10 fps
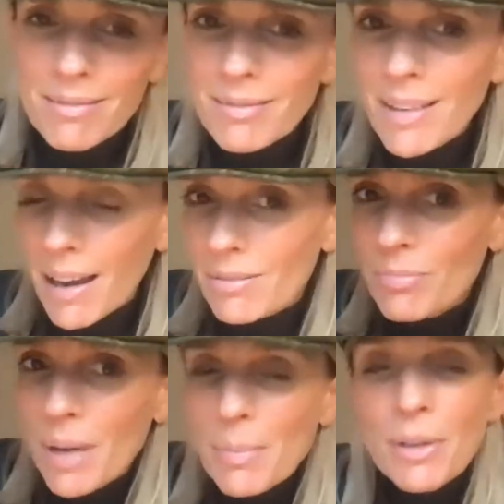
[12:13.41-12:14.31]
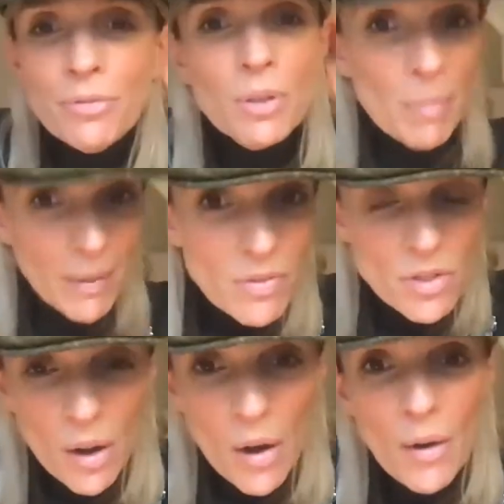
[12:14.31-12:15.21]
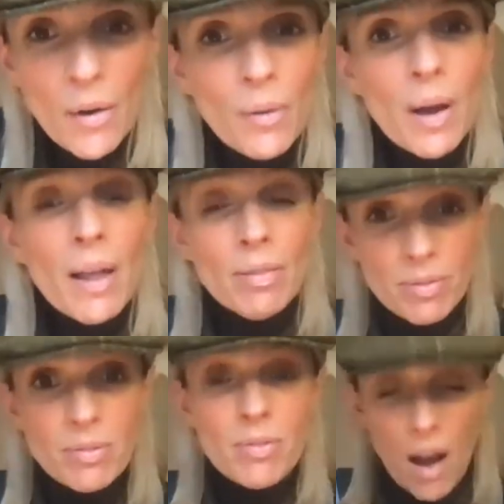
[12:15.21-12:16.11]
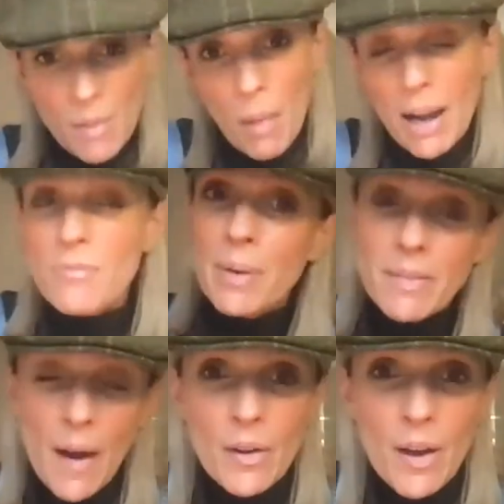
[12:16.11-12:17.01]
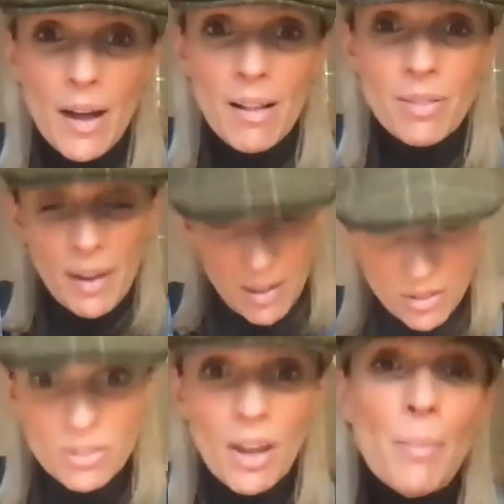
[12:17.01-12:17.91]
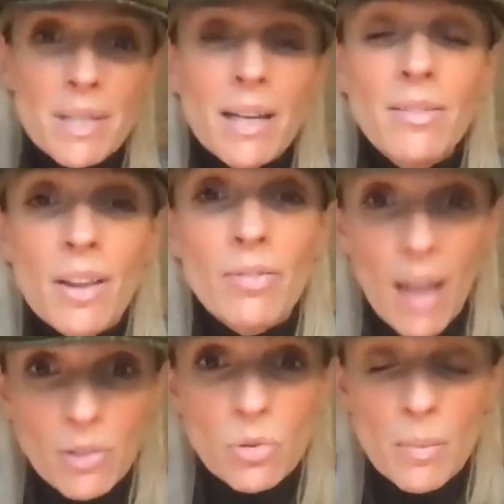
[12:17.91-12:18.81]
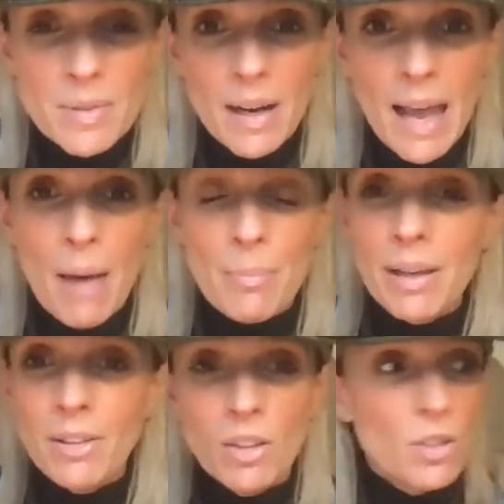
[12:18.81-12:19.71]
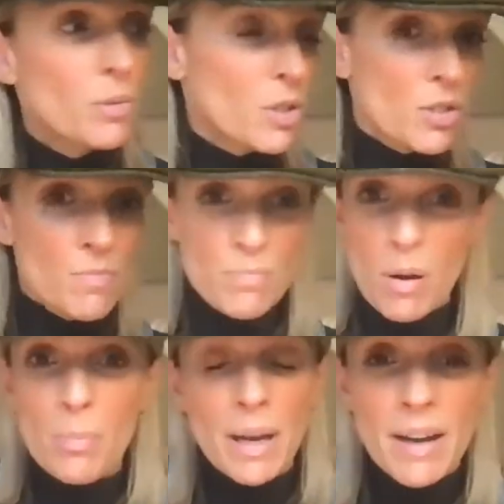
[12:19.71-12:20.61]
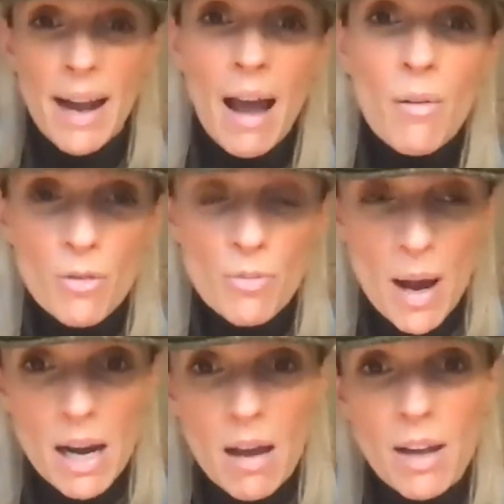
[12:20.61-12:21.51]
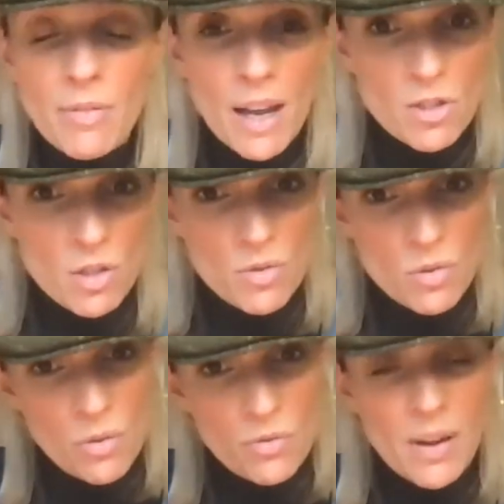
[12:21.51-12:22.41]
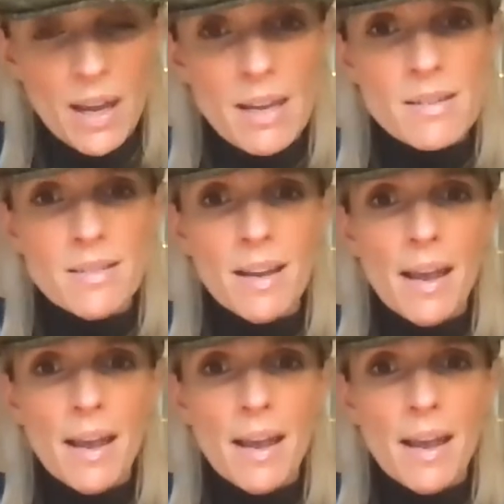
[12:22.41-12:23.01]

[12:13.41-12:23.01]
Yeah, maybe a few months ago, I might have been that girl that accepted that that's what was going to happen, and you were just pop in and out of my life as you saw fit.